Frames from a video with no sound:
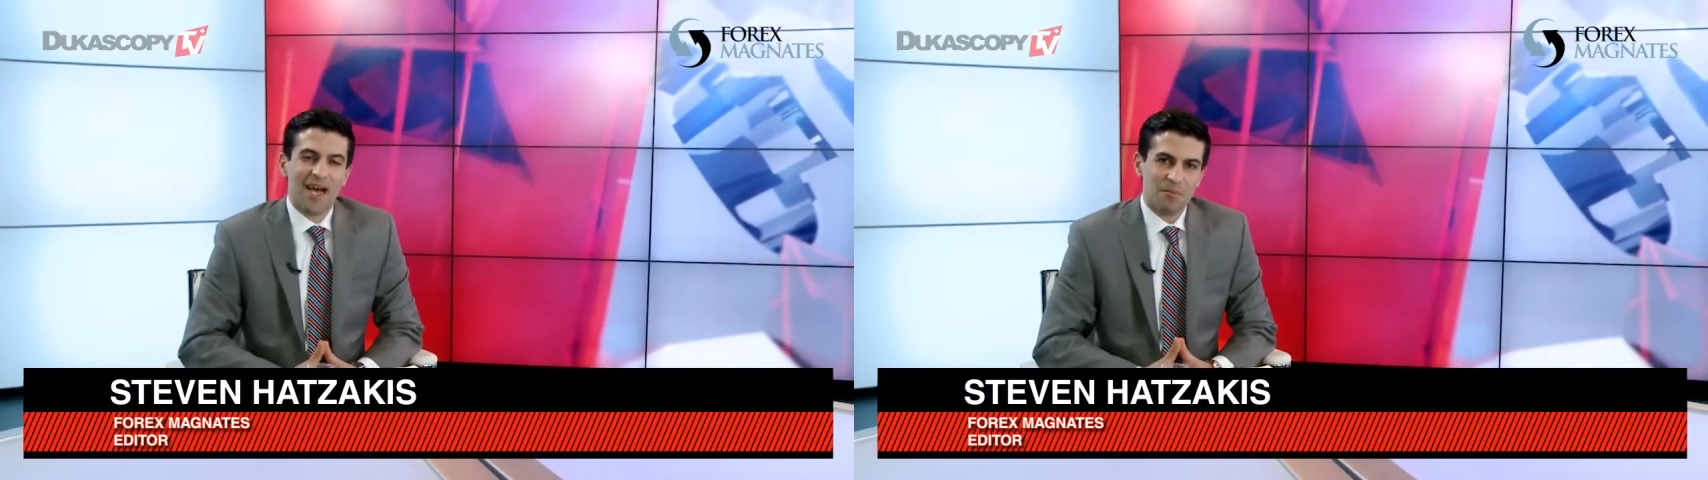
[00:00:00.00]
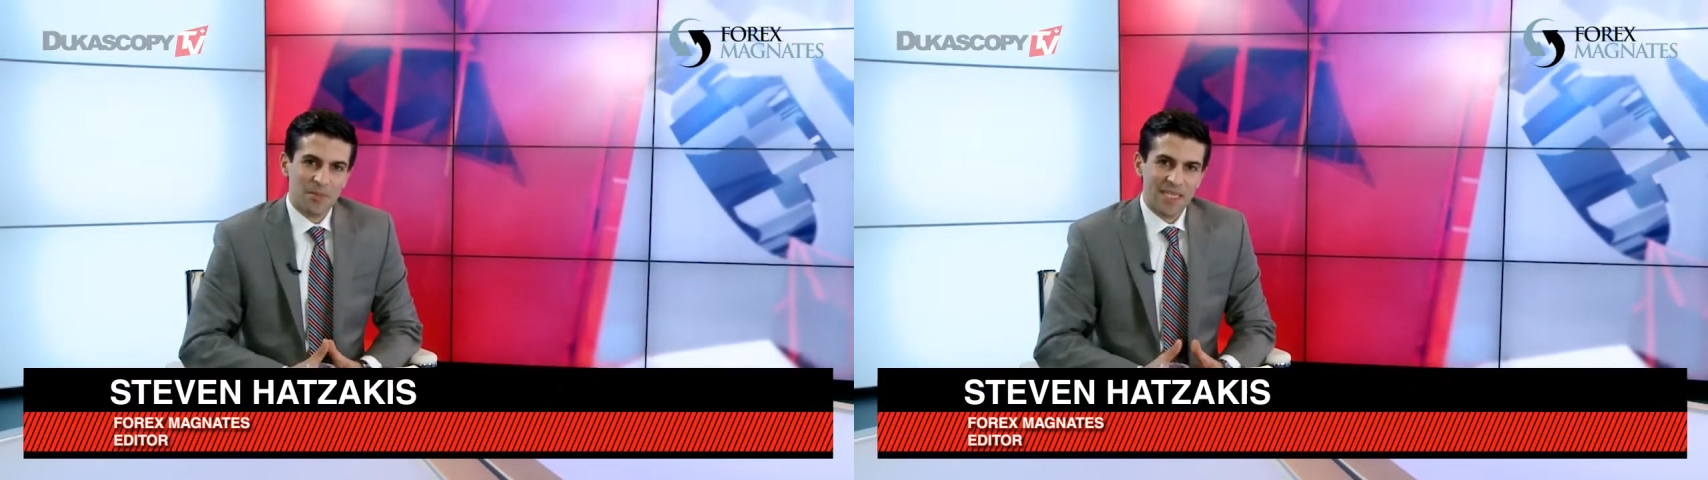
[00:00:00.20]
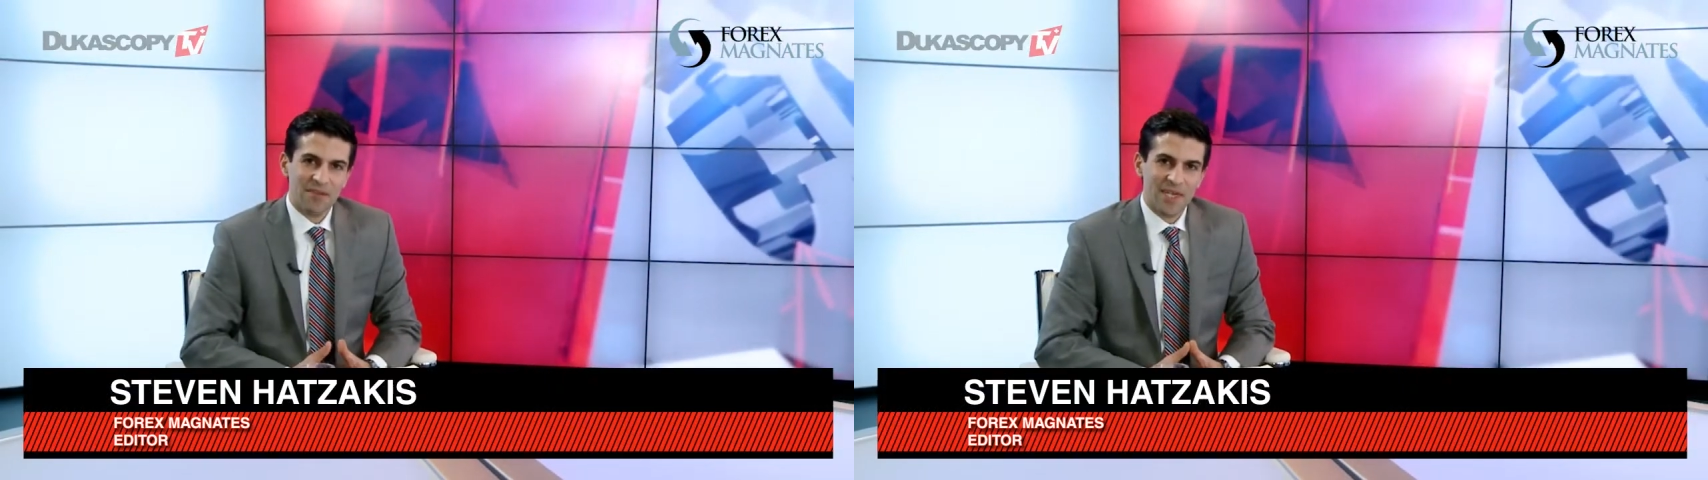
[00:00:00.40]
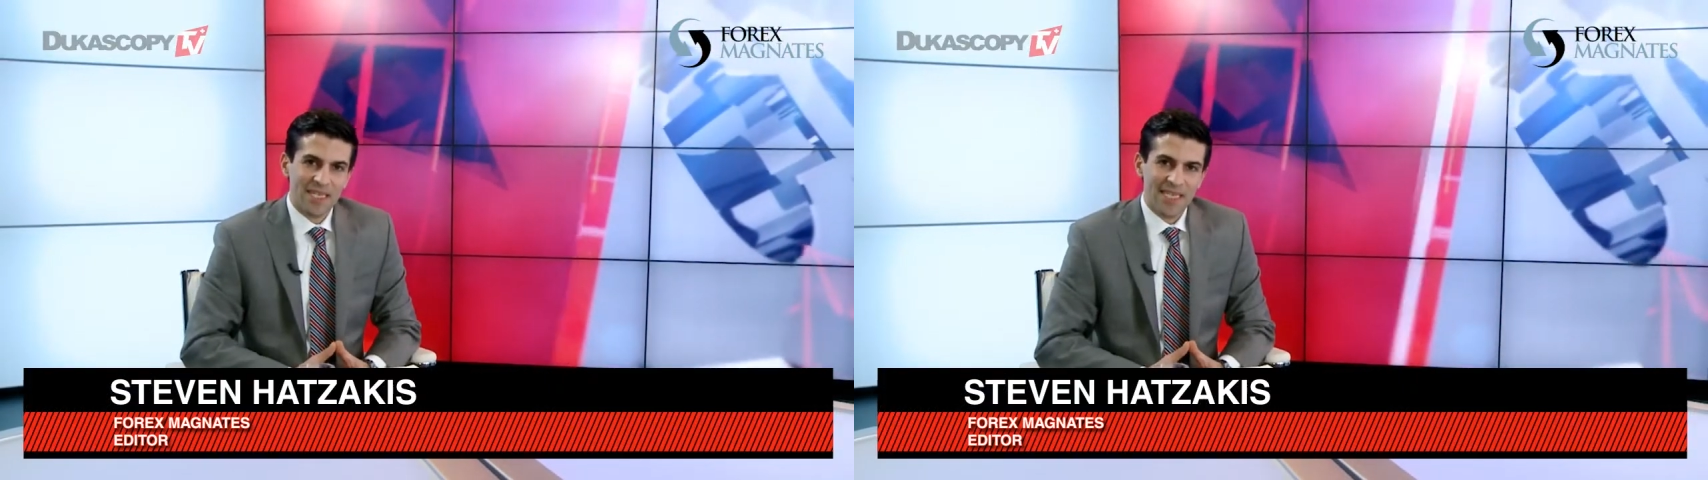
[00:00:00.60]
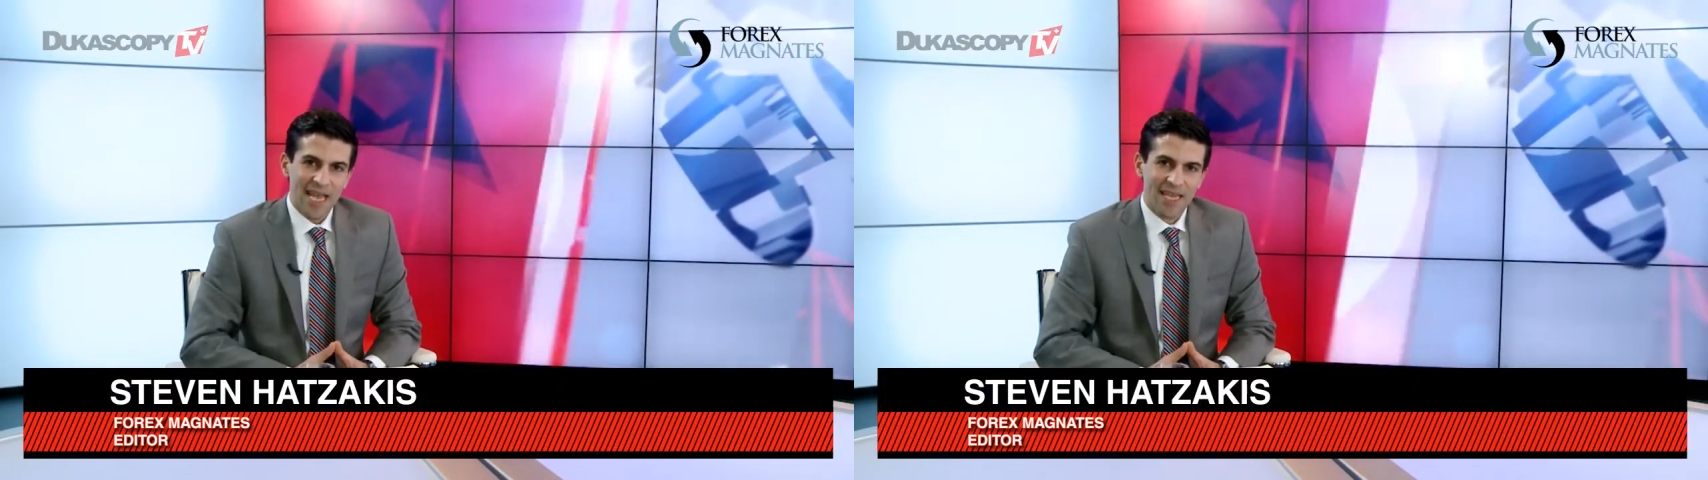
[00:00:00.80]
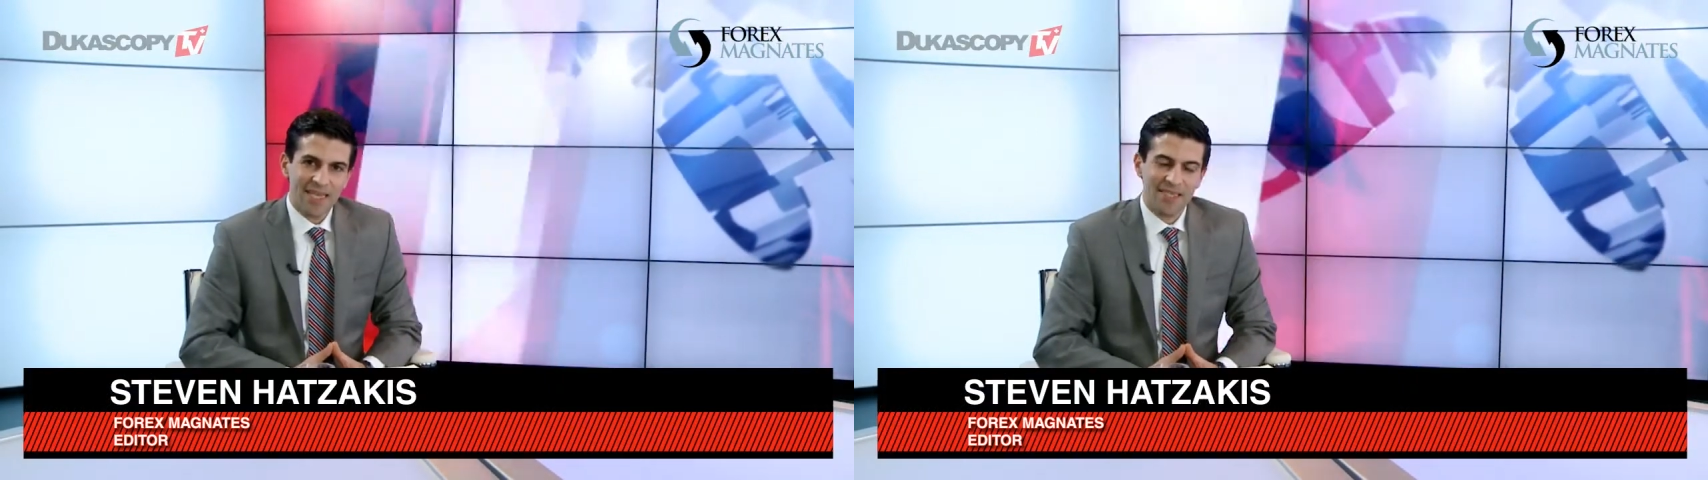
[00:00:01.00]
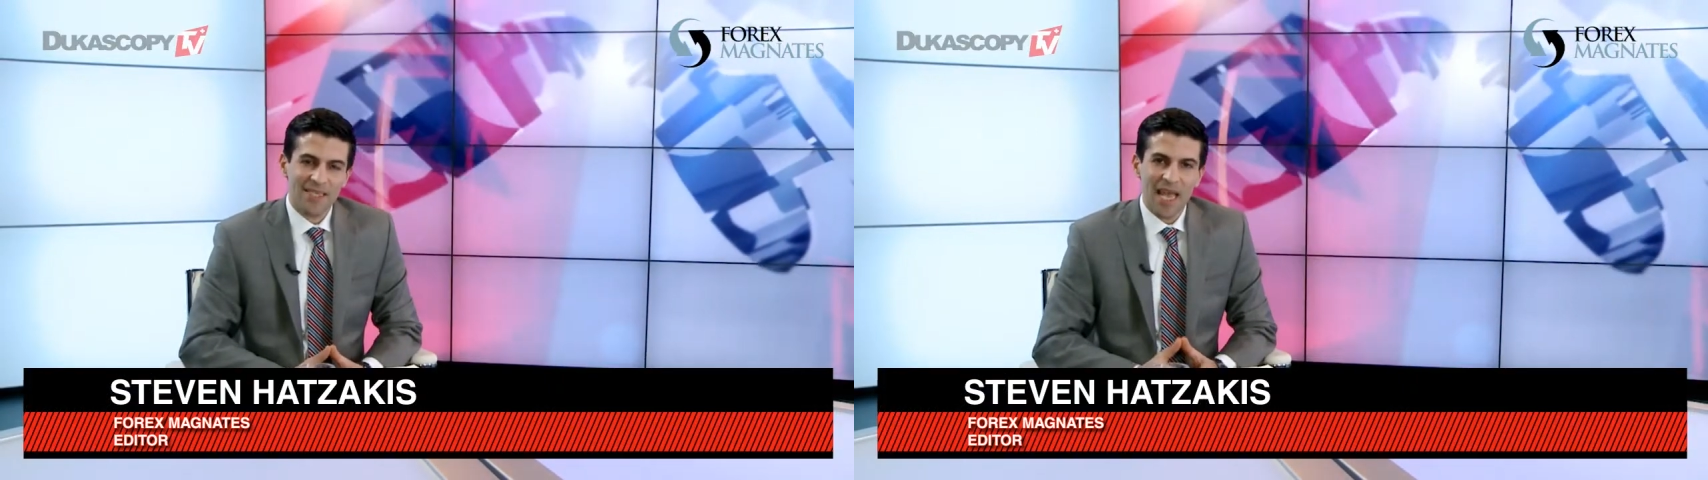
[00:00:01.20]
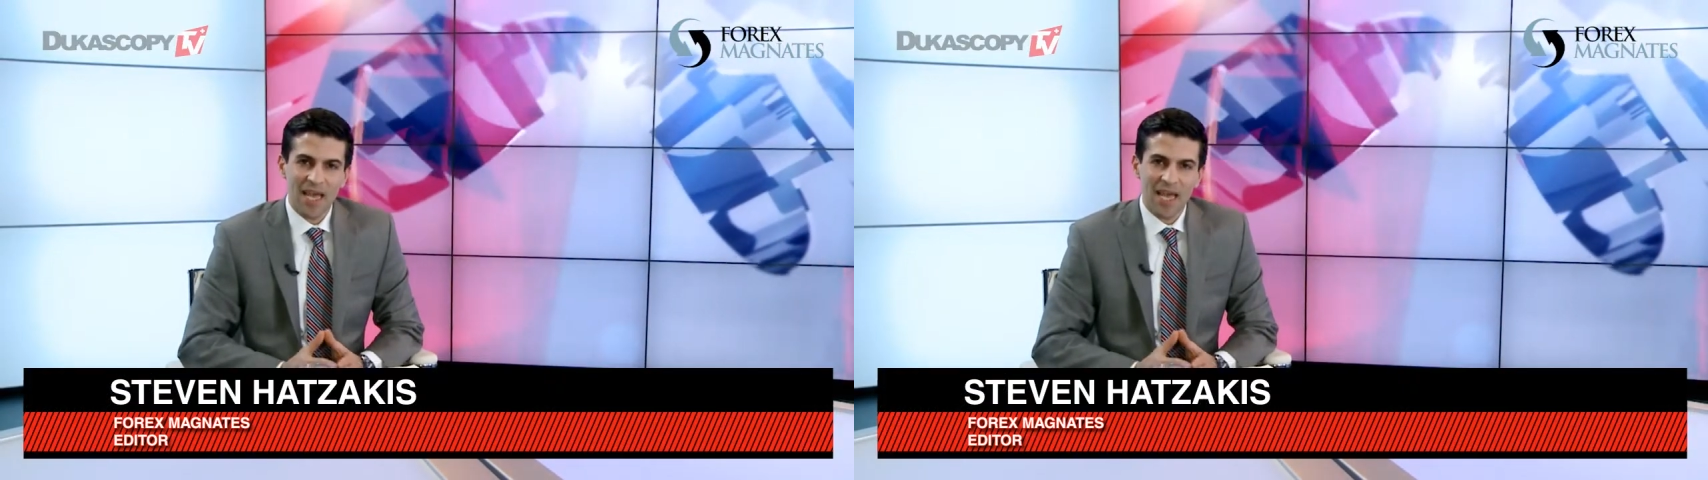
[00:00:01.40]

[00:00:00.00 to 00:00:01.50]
I'm Stephen Itzakis,